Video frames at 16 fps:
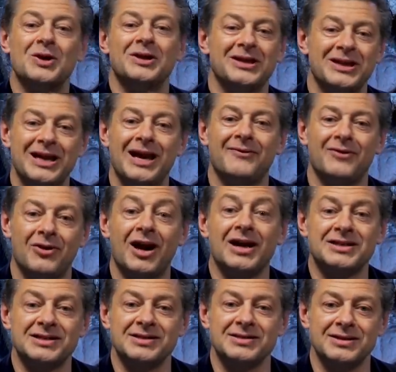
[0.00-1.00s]
word that he ever
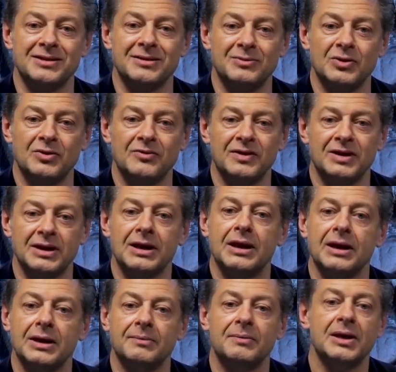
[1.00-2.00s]
utters in the movie,
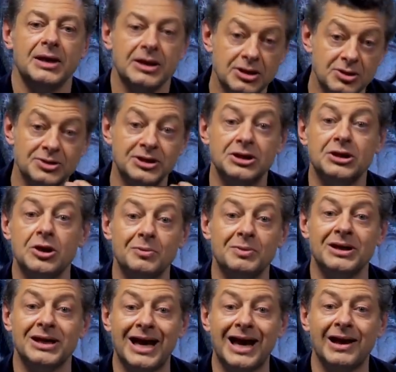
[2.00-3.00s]
uh, using
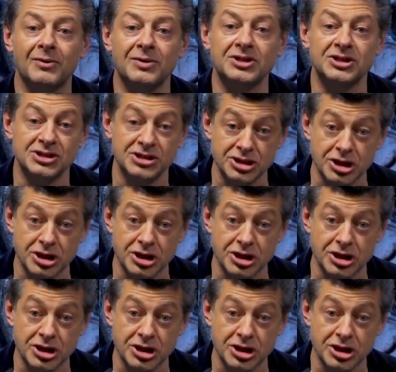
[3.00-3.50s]
human language, is